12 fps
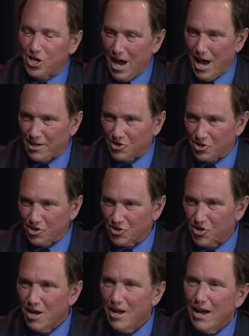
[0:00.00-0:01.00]

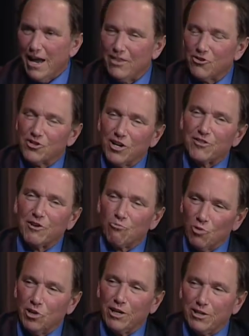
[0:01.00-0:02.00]
taxes, and there's nothing
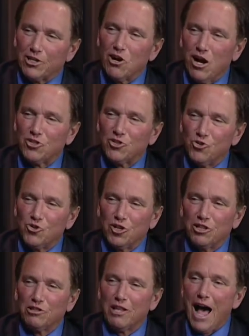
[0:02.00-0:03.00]
really in the Constitution
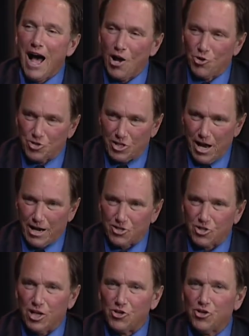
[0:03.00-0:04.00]
that allows
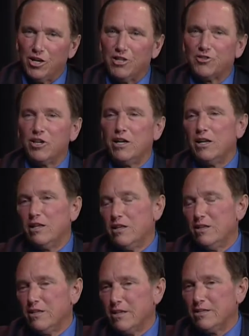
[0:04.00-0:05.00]
taxation. It's uh,
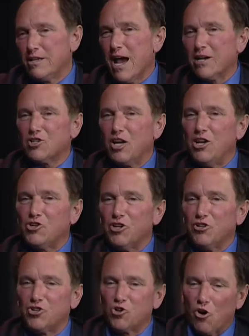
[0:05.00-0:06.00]
the
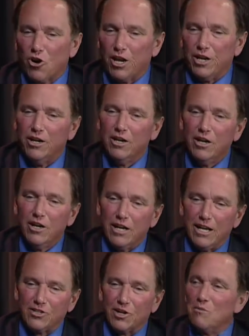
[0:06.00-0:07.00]
taxation started
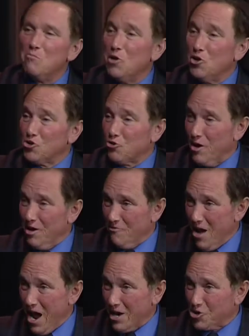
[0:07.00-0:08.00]
as an administrative
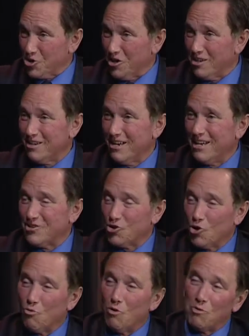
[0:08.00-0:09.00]
action, and
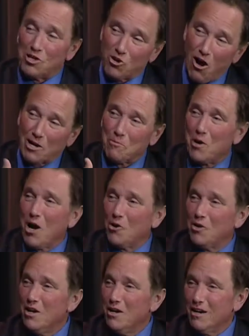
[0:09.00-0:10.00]
so when we talk
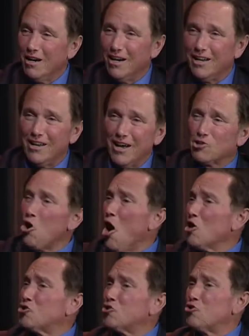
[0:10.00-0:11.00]
about uh, a
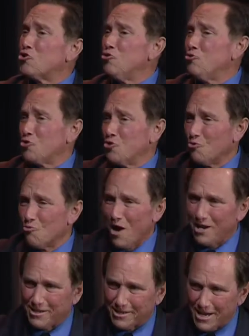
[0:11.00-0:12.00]
constitutional
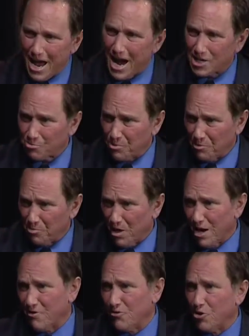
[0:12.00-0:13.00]
right to tax people
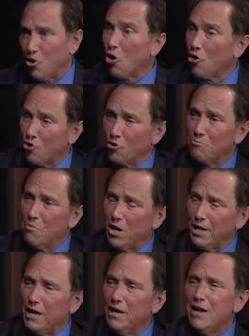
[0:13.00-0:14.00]
out of their hard-earned
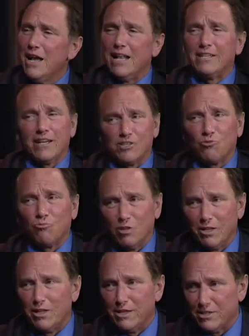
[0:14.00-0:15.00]
money, it doesn't
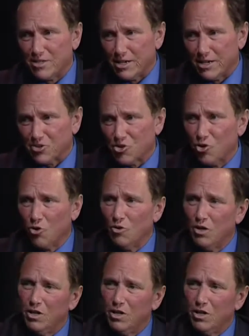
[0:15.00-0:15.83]
really exist. So well,